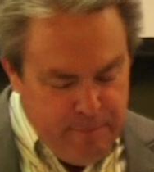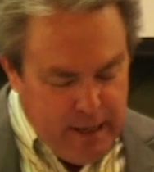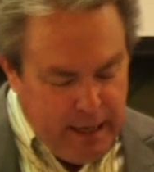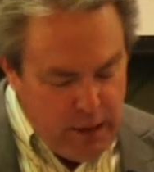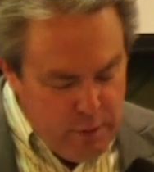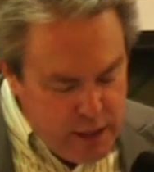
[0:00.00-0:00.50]

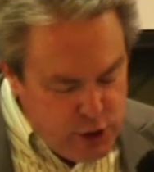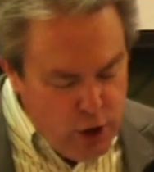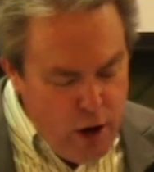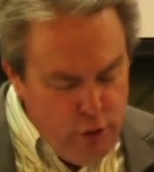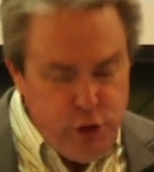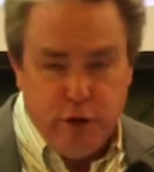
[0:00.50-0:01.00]
And the
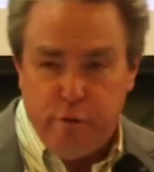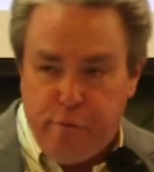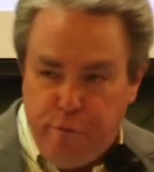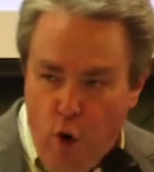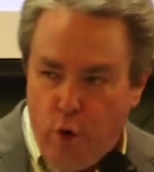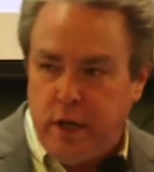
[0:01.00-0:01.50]
results of
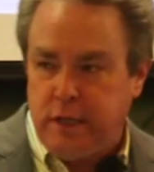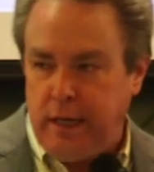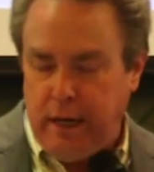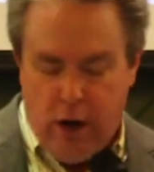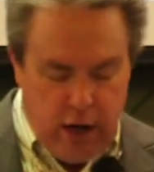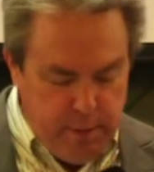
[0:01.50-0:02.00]

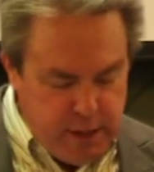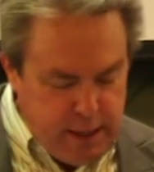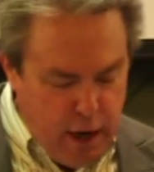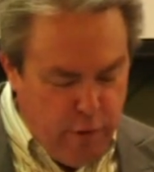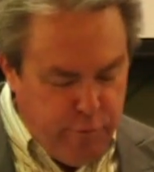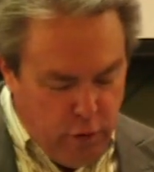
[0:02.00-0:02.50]
focusing on
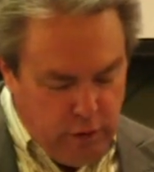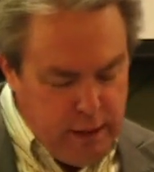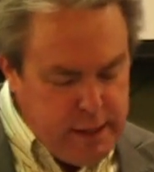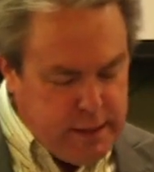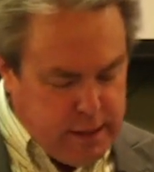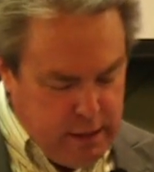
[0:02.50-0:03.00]
himself are
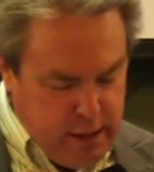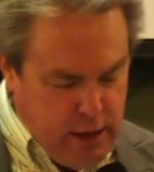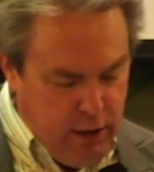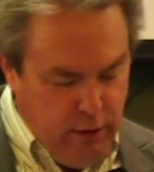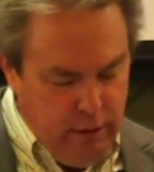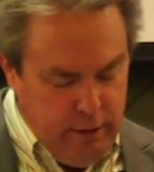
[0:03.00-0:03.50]
listed
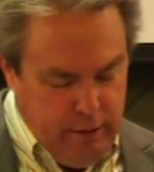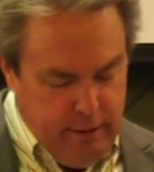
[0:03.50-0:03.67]
here.